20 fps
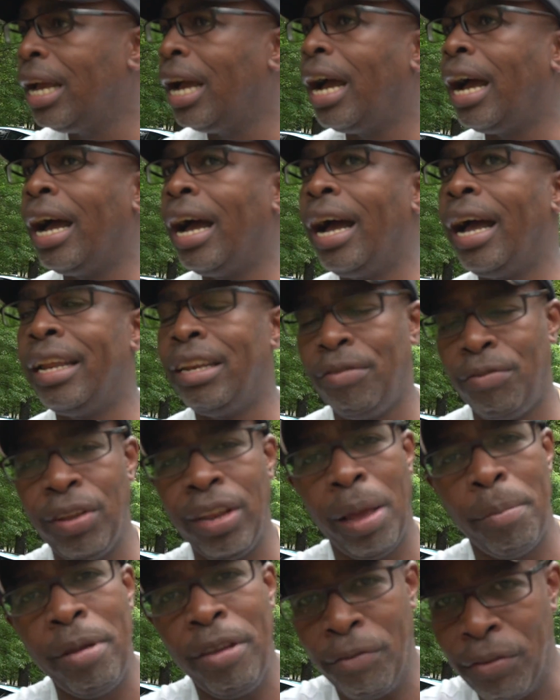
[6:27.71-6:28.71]
And if you
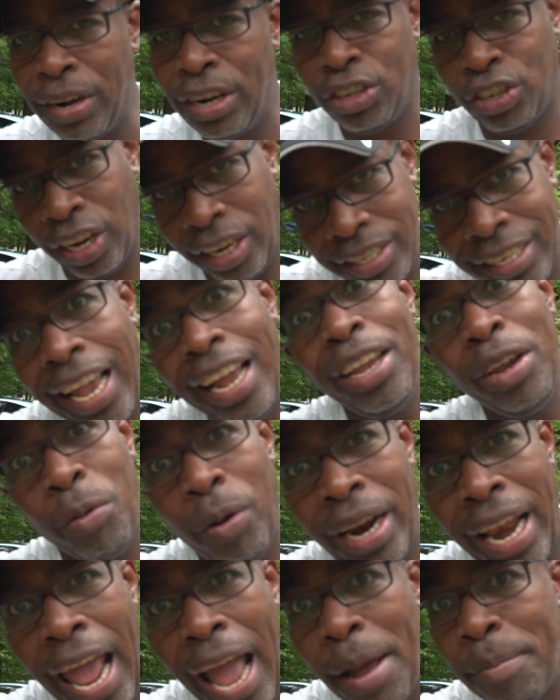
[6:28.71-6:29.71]
let me finish, I'll tell you
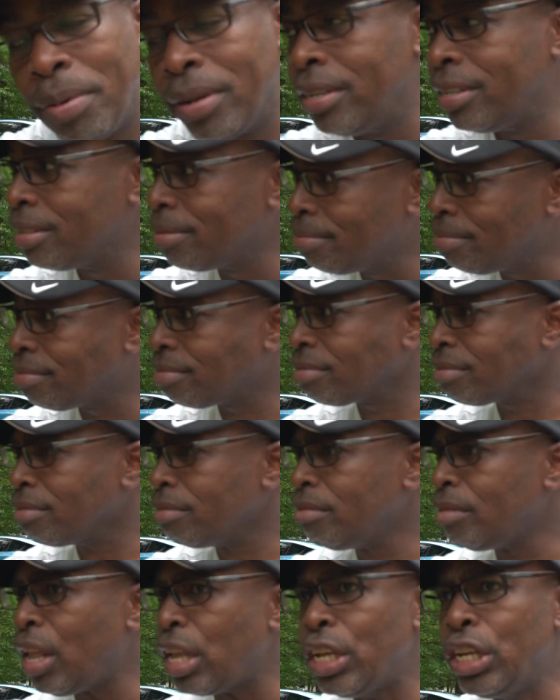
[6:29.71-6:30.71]
what happened.
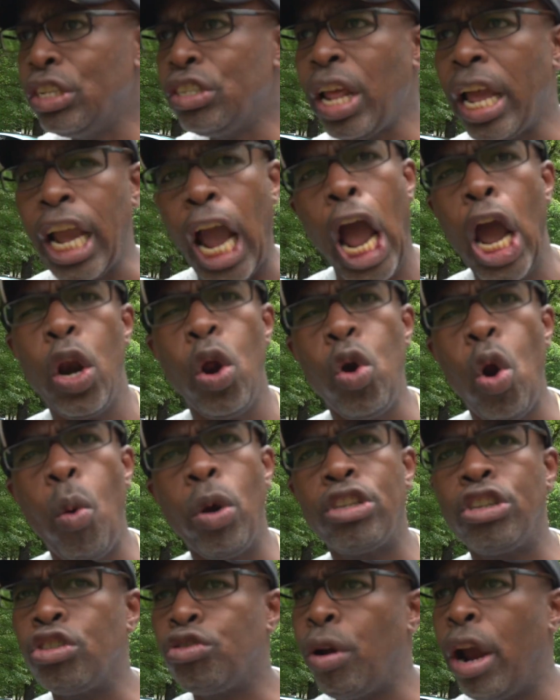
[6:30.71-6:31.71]
He's like, I don't know
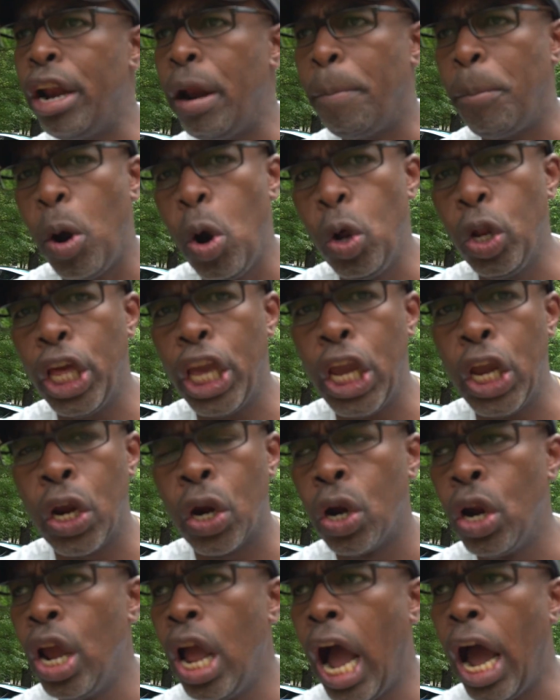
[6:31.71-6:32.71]
what you're trying to pull
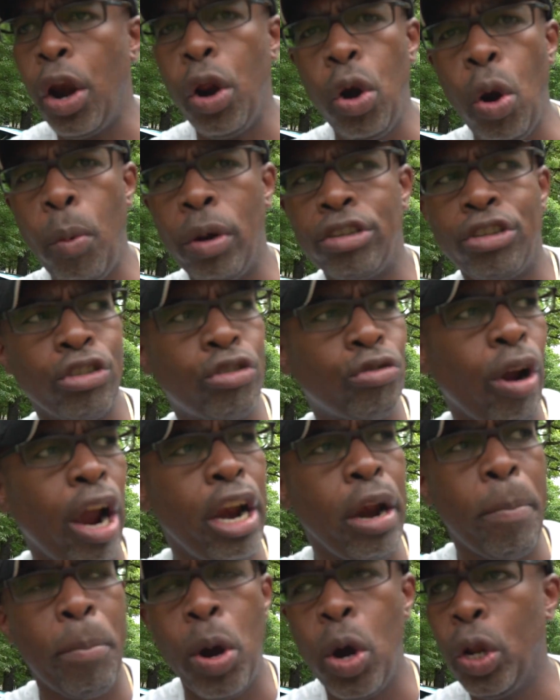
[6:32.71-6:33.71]
here. I don't know what you're
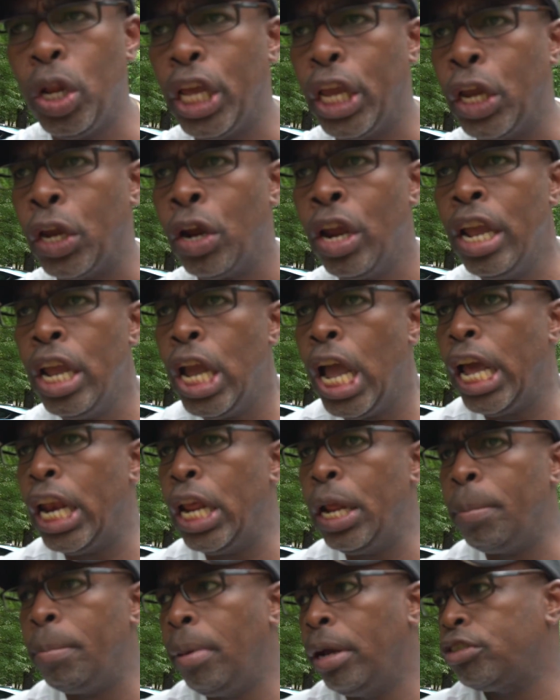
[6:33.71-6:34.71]
trying to pull here. And
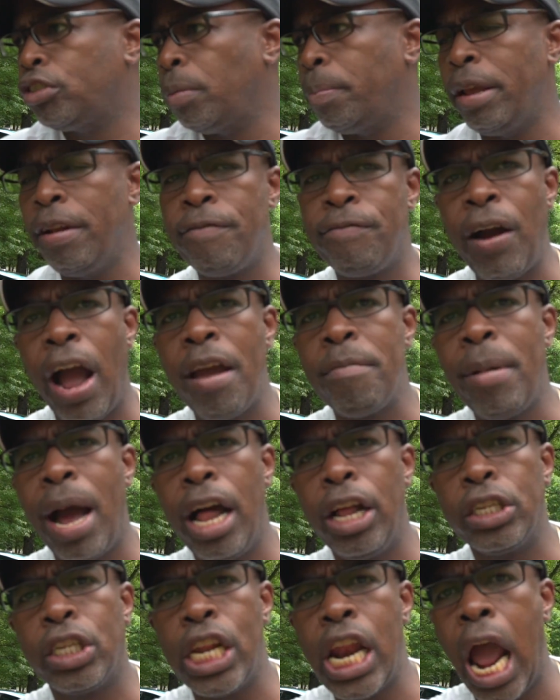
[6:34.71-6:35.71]
it must have been 5
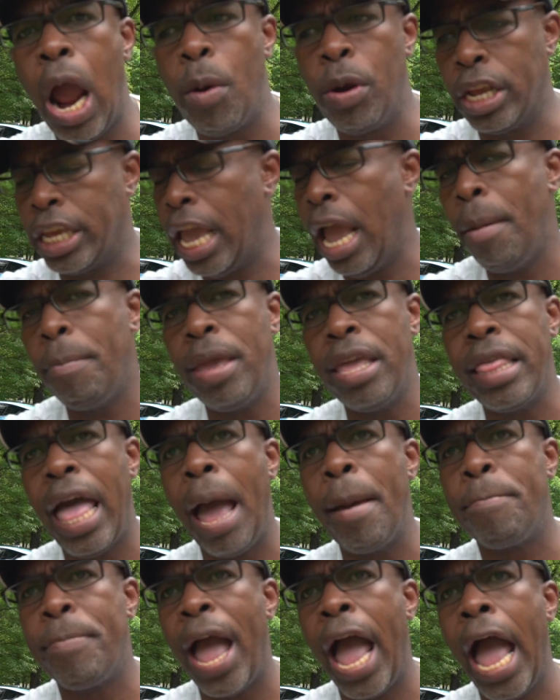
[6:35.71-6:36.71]
miles an hour. It can't be
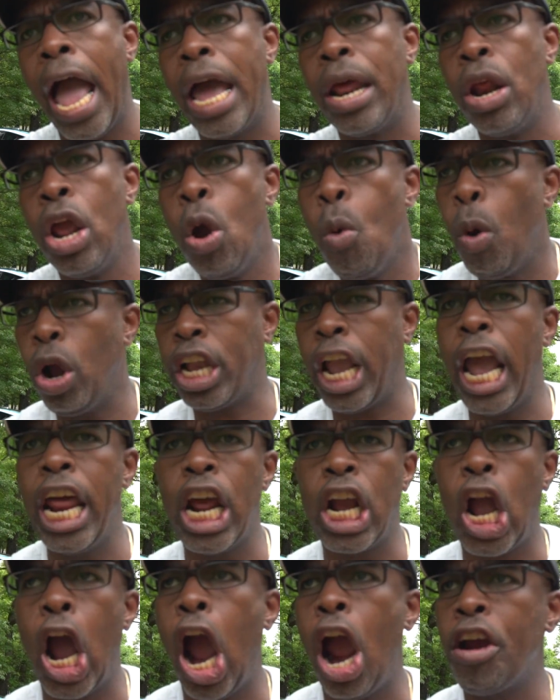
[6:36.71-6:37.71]
that bad. What kind
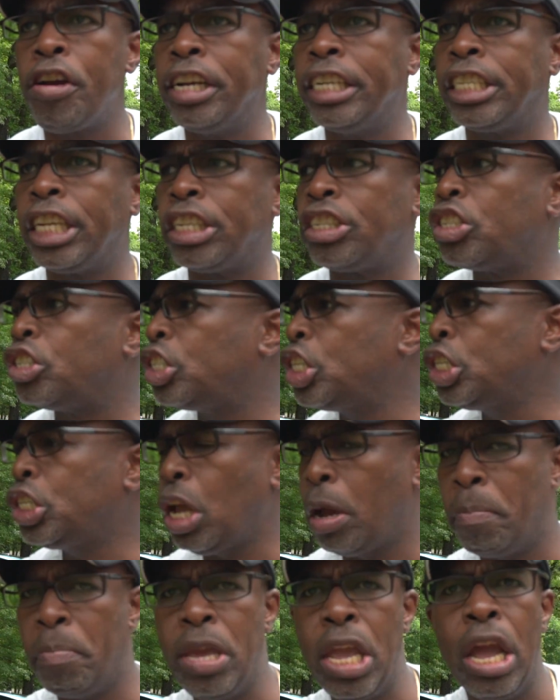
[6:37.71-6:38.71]
of car is this? Is this
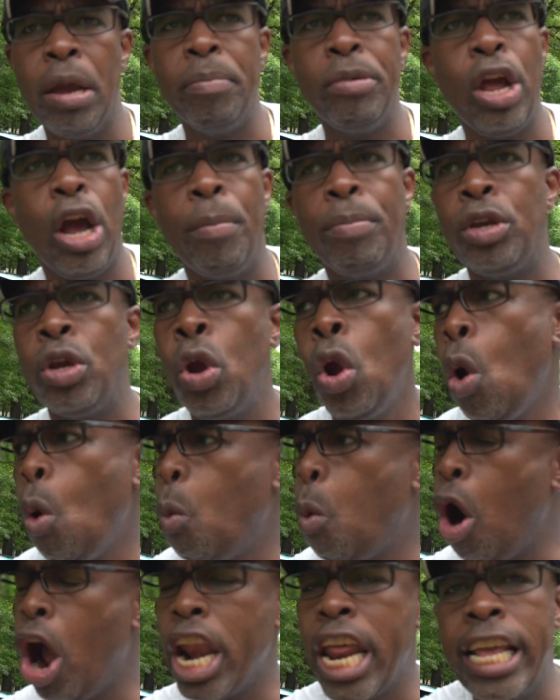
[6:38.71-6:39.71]
a BMW?
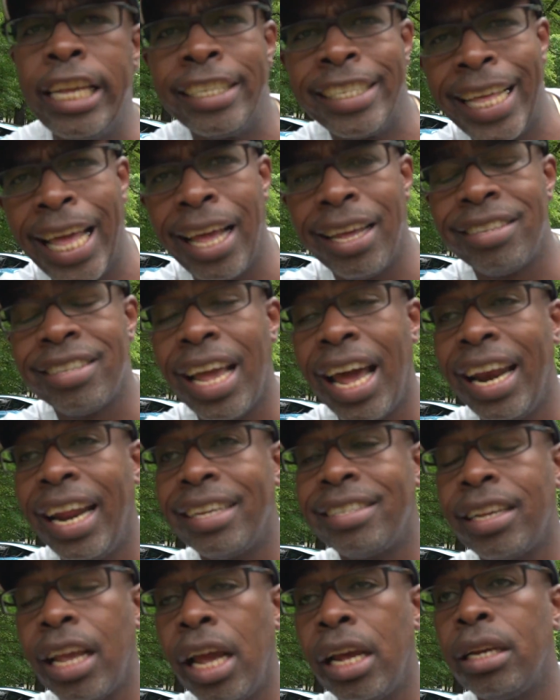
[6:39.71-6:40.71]
What is this? And I
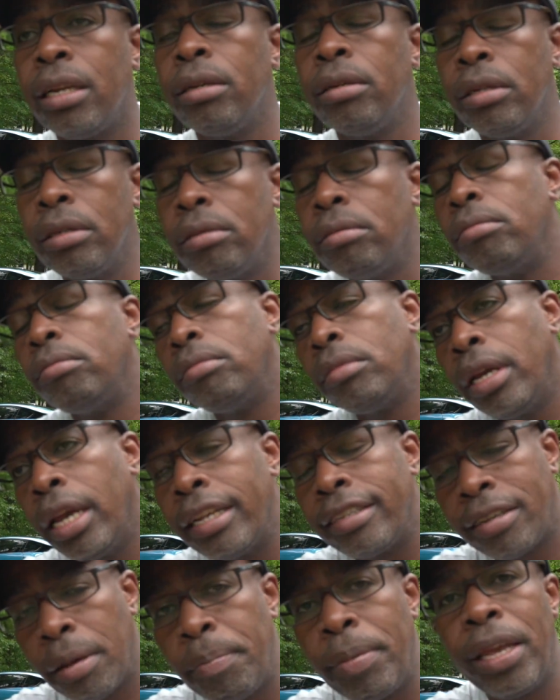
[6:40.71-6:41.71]
said,
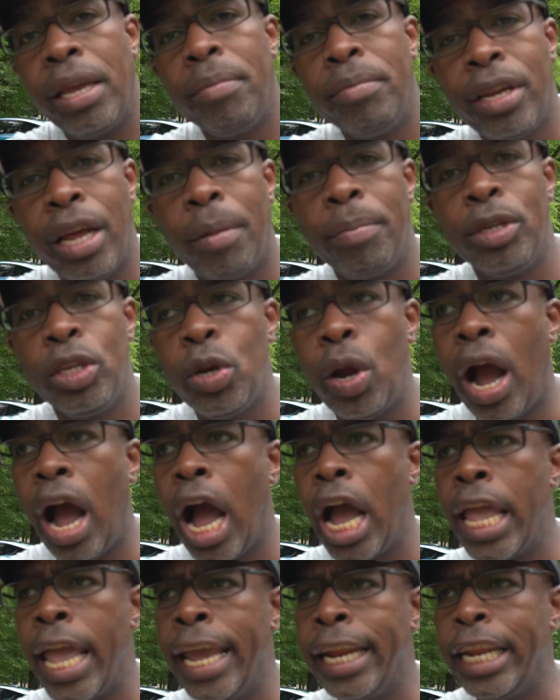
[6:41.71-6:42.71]
it's a BMW
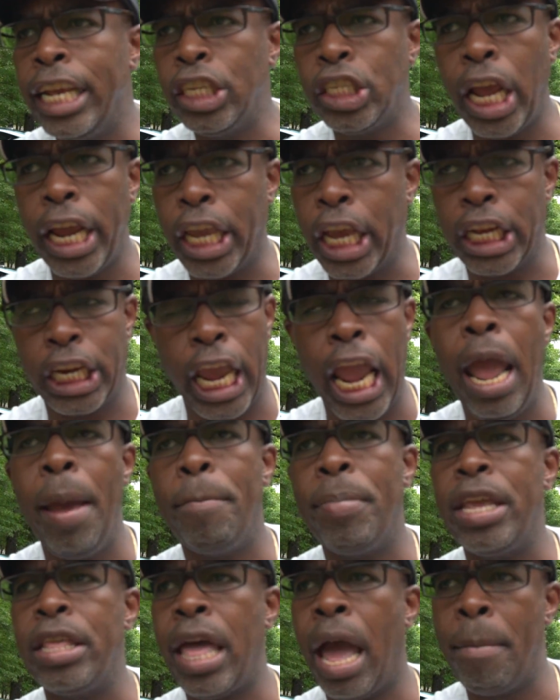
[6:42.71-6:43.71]
i8. He's like, it
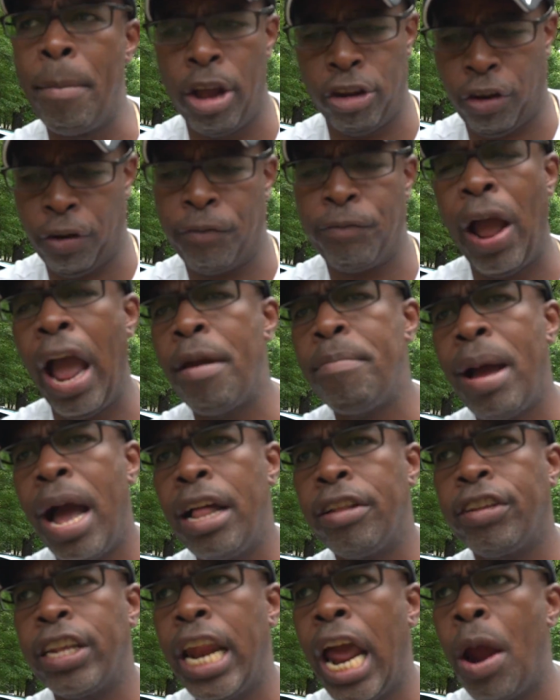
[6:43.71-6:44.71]
can't be that much at 5
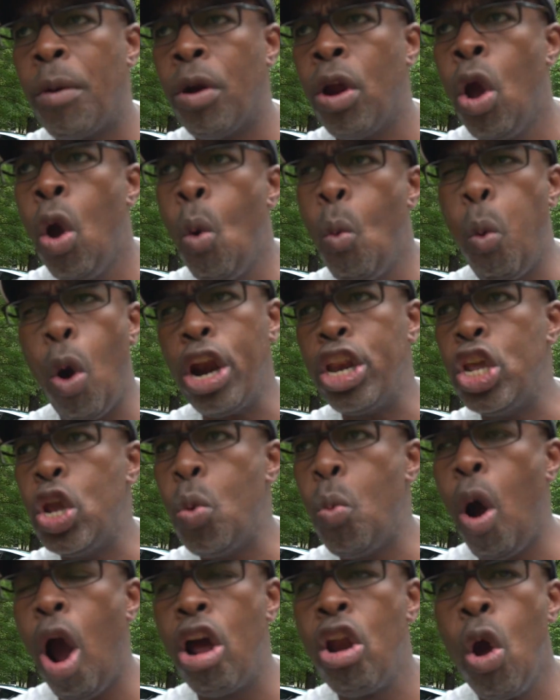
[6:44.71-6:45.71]
miles an hour. What do you
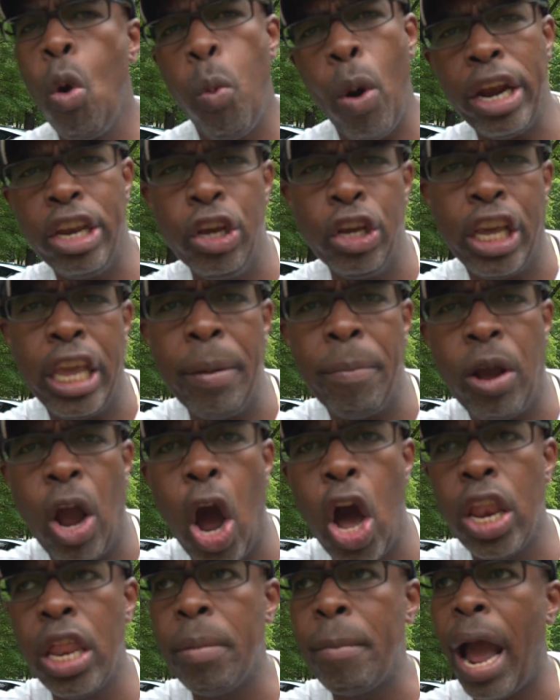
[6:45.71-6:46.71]
want? Why do you keep
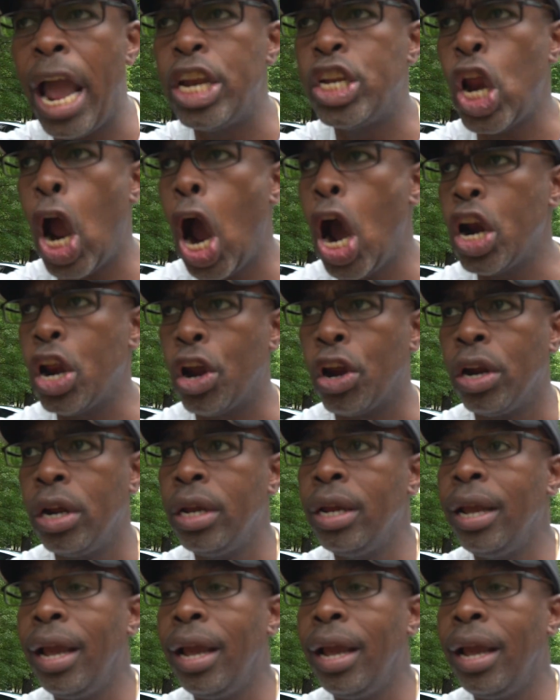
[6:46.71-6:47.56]
calling my daughter?